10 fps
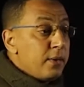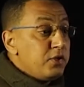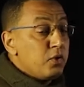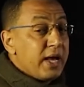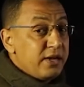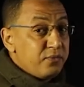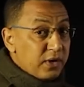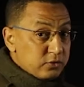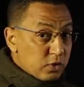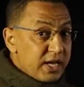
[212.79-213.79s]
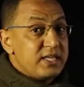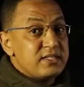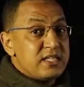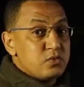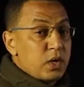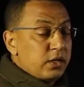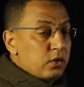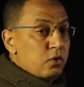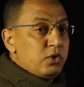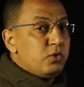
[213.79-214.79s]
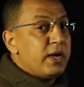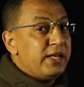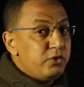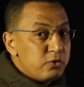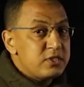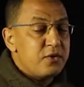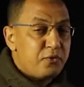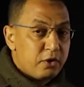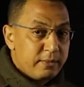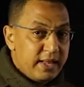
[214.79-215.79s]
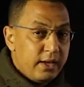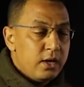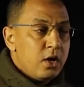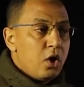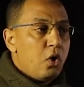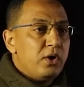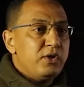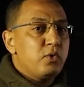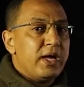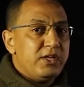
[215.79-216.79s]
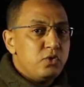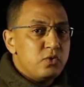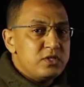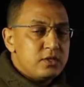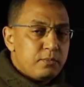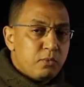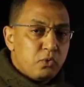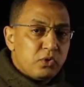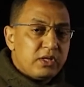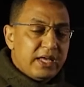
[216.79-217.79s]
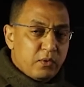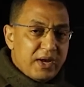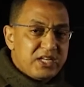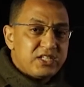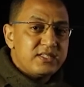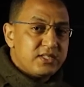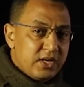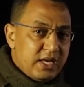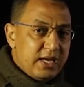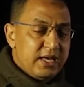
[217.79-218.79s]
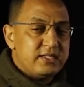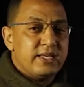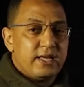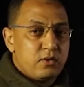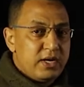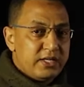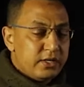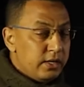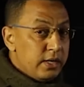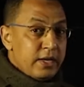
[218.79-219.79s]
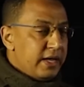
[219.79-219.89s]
You can factorize this one, or you can use the formula, or you can use mode equation 3 in the calculator.